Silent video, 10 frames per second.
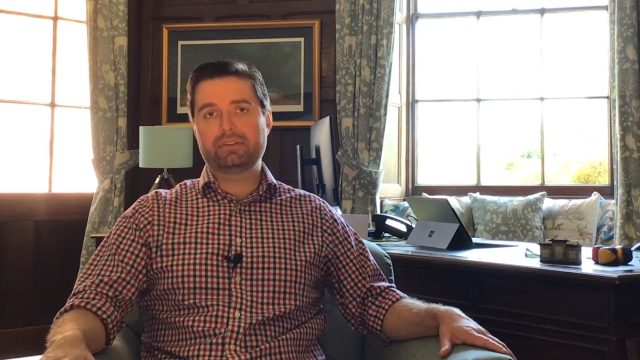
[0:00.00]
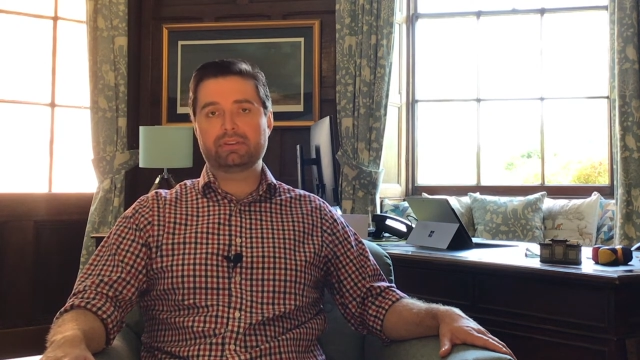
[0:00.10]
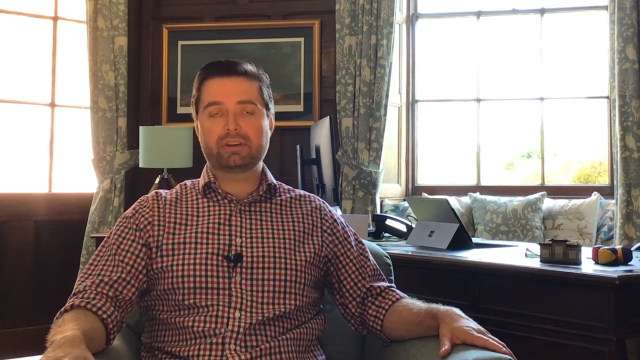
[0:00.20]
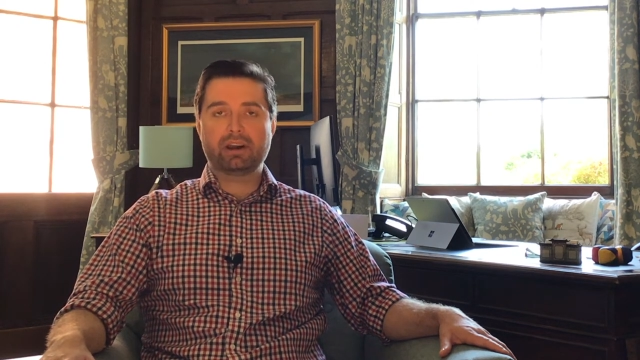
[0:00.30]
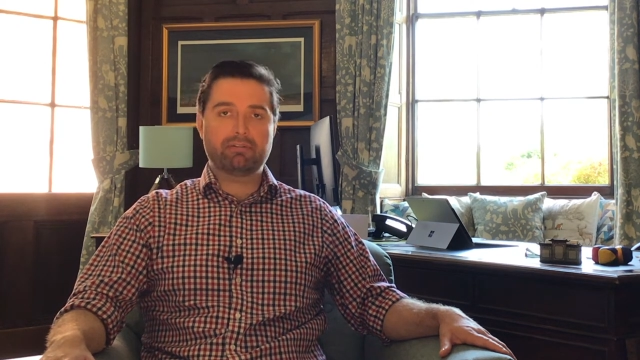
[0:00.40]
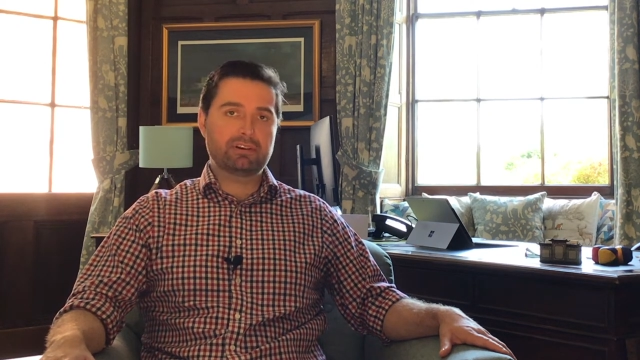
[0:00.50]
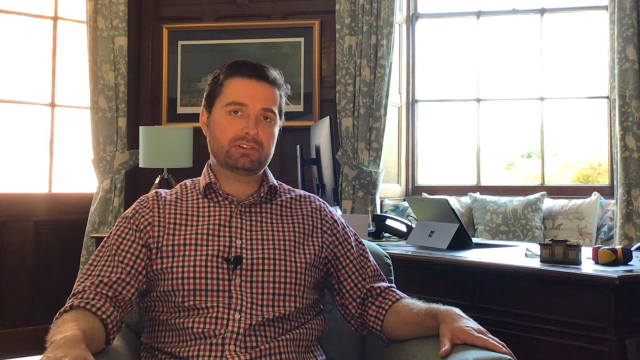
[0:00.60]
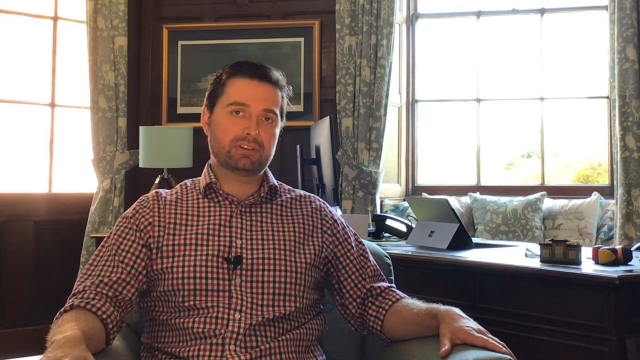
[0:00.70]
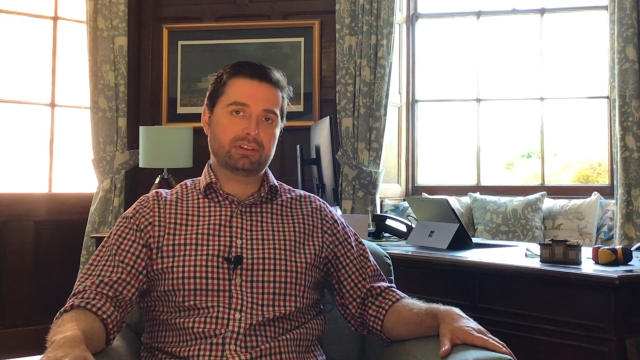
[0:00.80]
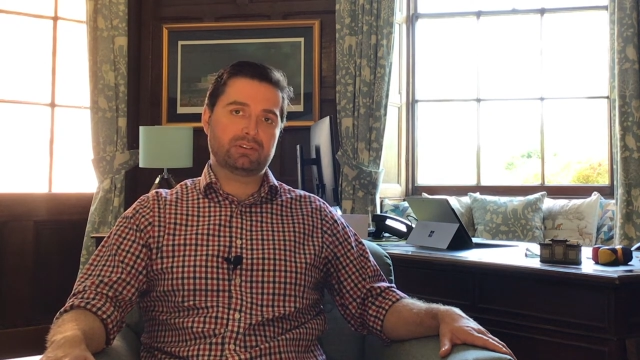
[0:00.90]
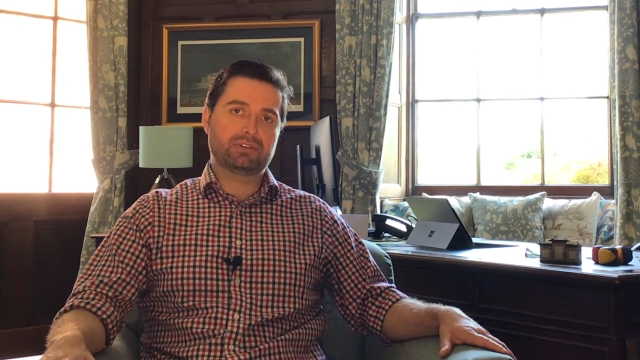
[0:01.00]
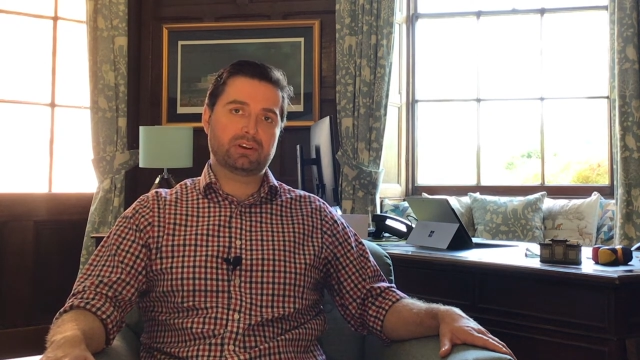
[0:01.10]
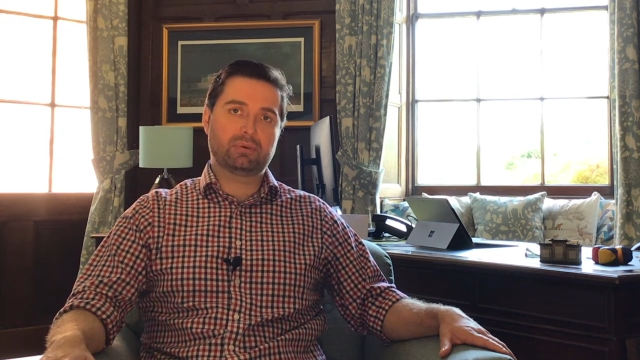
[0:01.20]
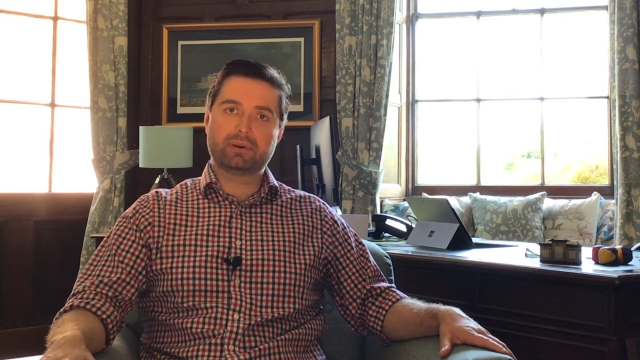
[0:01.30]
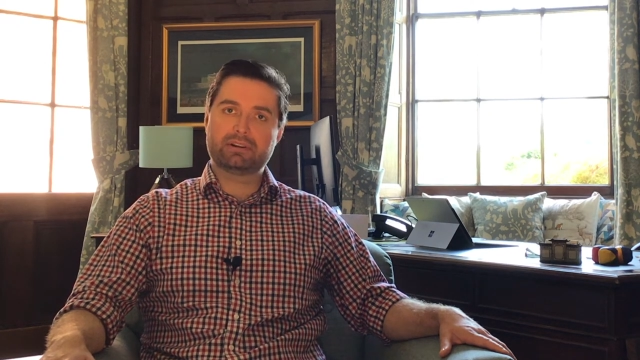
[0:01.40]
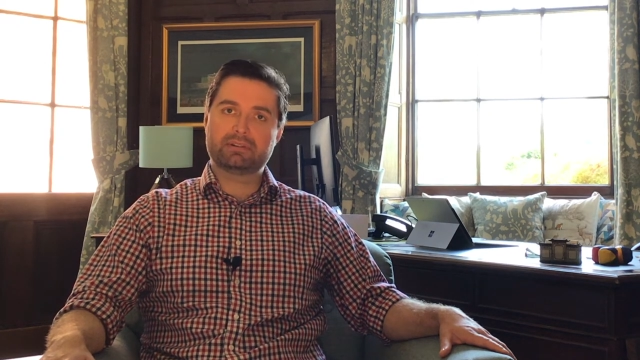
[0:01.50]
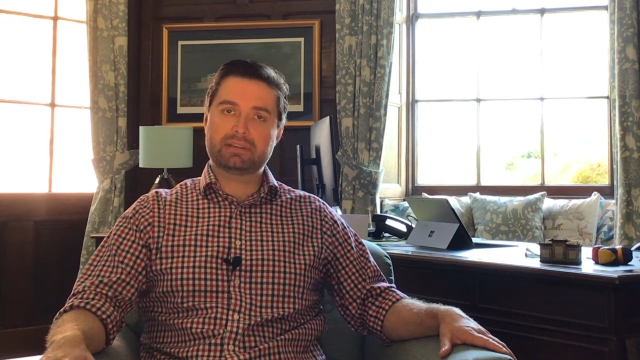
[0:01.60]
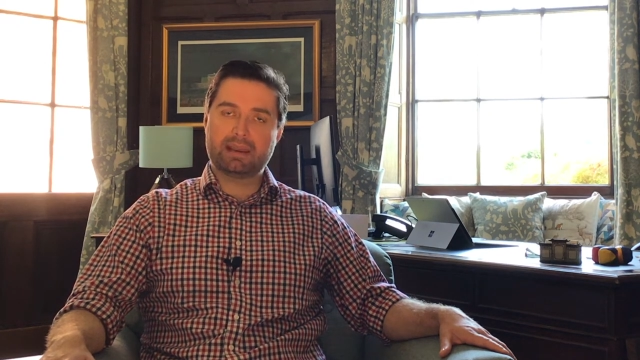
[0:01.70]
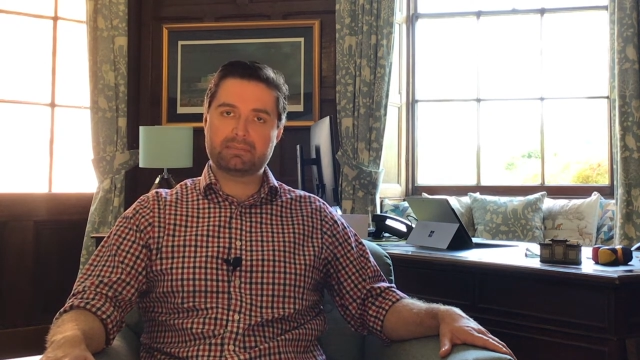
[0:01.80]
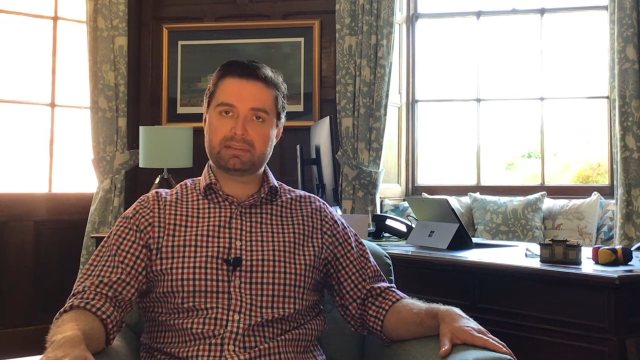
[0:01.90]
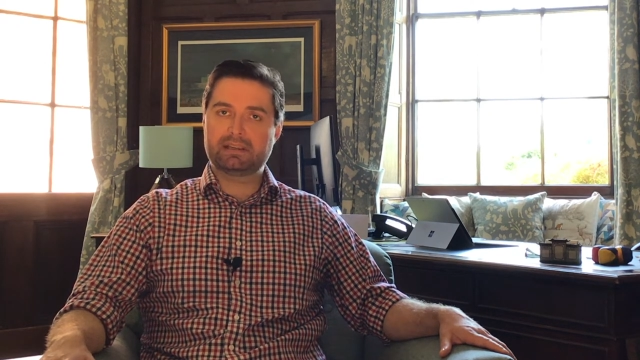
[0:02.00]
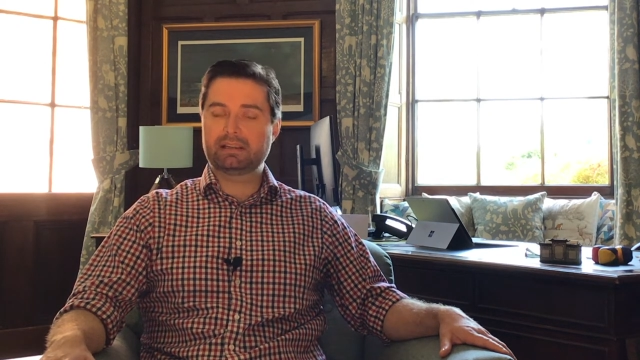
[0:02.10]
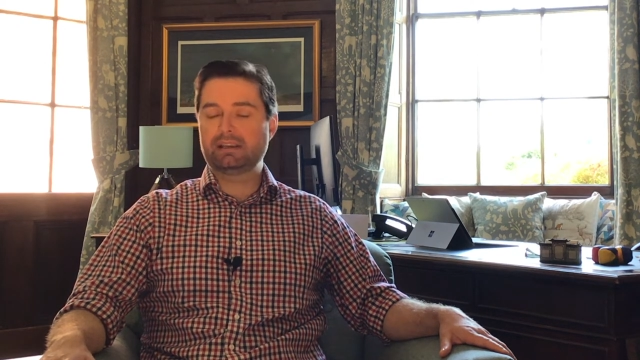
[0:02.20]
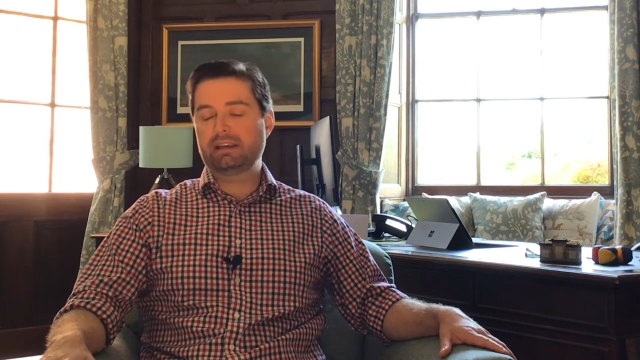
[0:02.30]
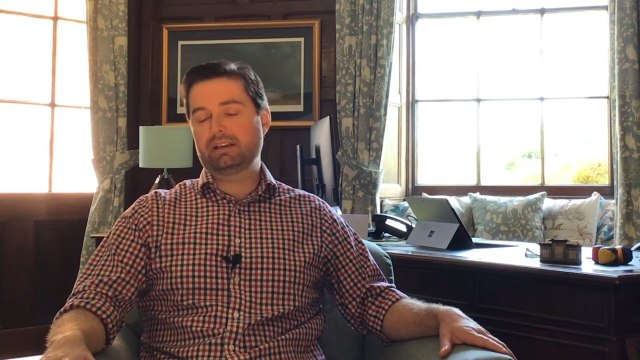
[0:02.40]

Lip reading: The courage that you show when you're attempting